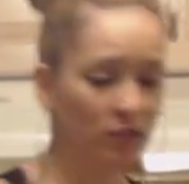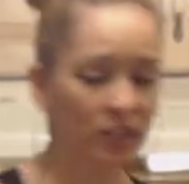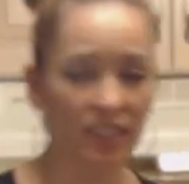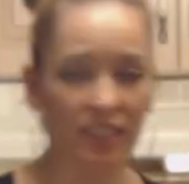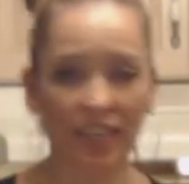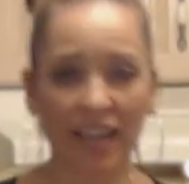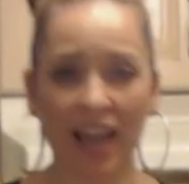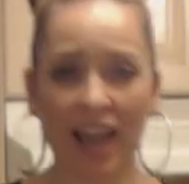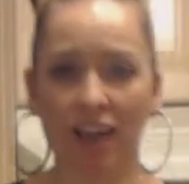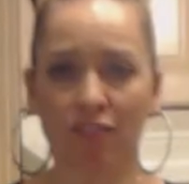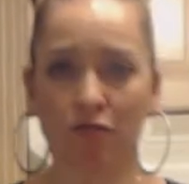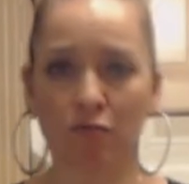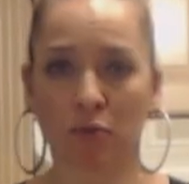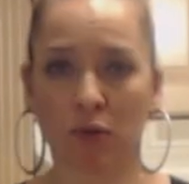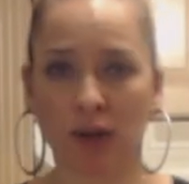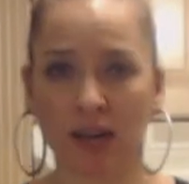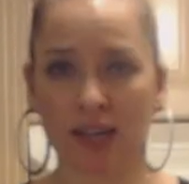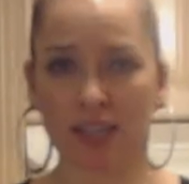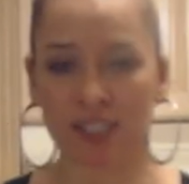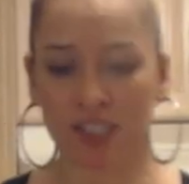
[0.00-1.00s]
you didn't
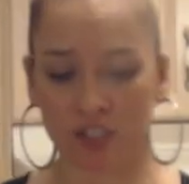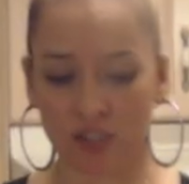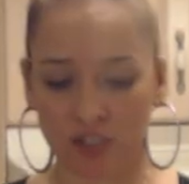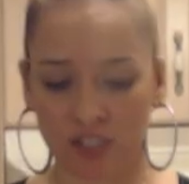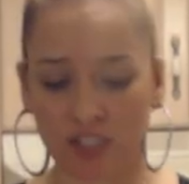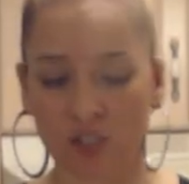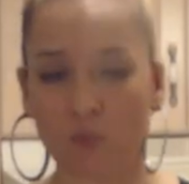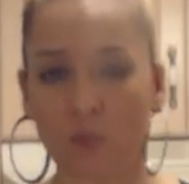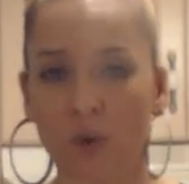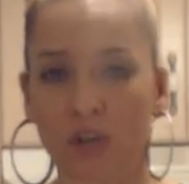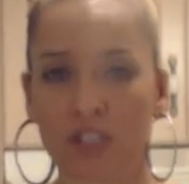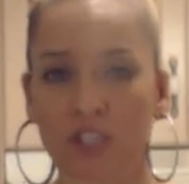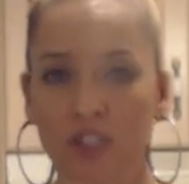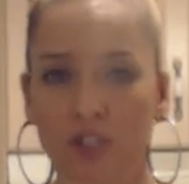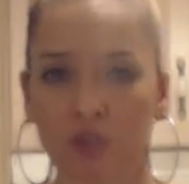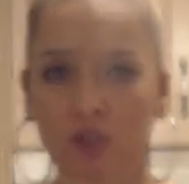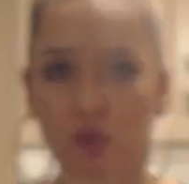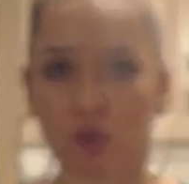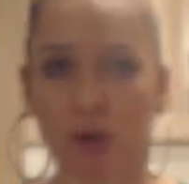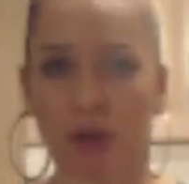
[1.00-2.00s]
have brandy or didn't want
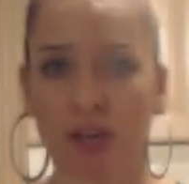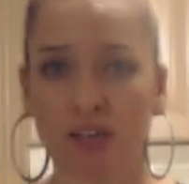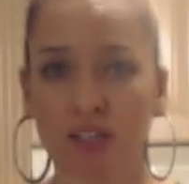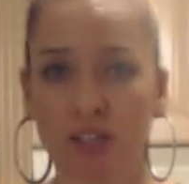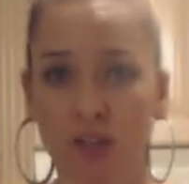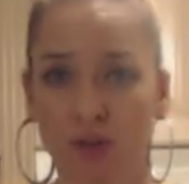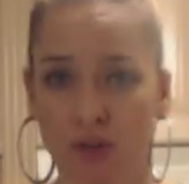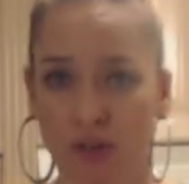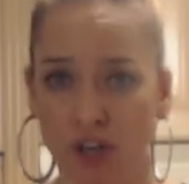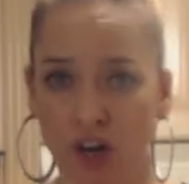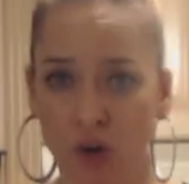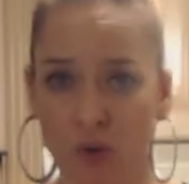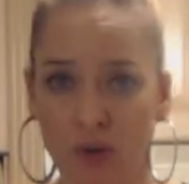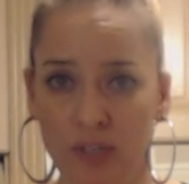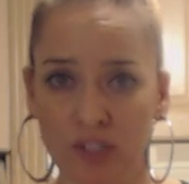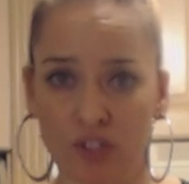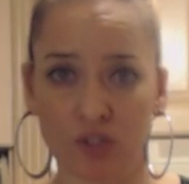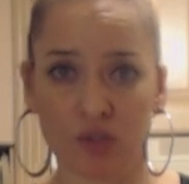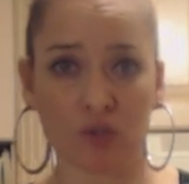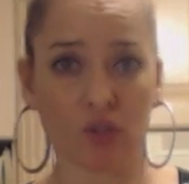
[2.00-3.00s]
to use brandy, you could
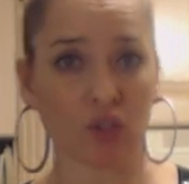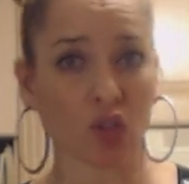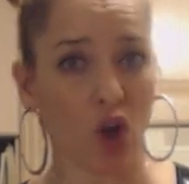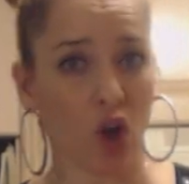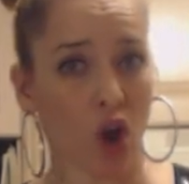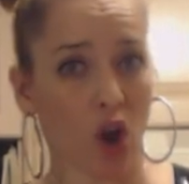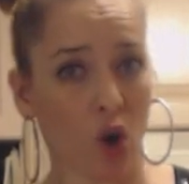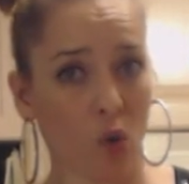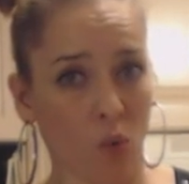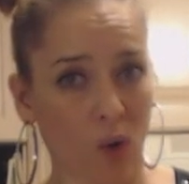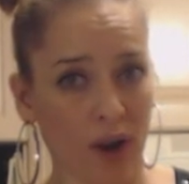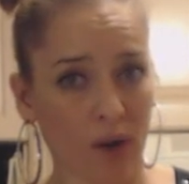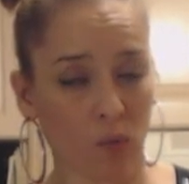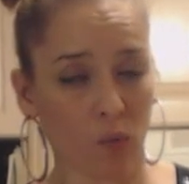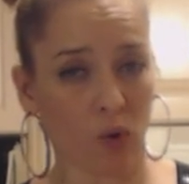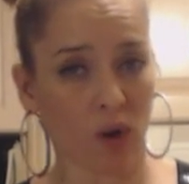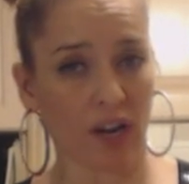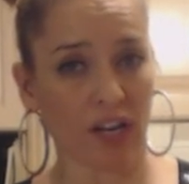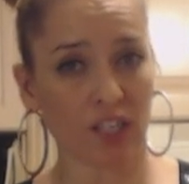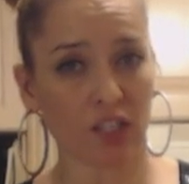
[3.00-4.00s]
always use a
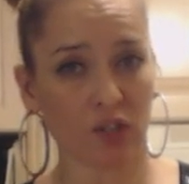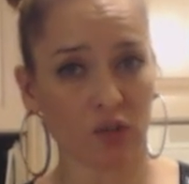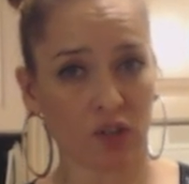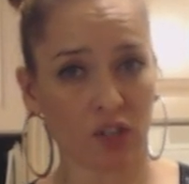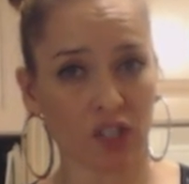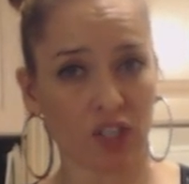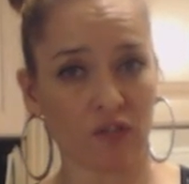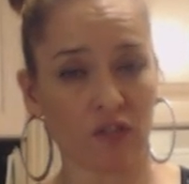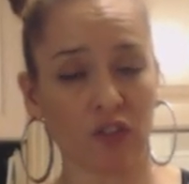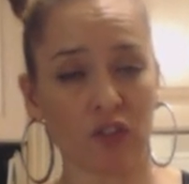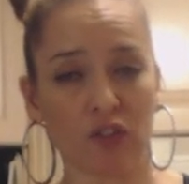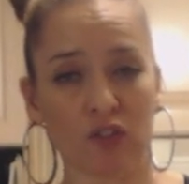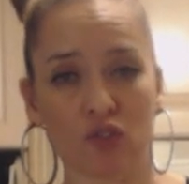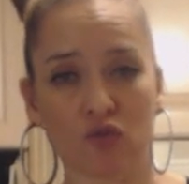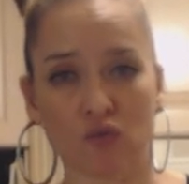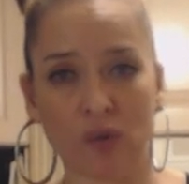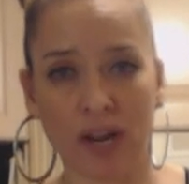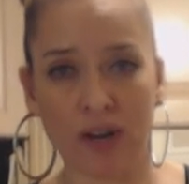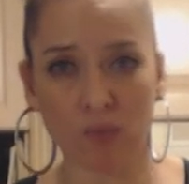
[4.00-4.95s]
white wine. You could even use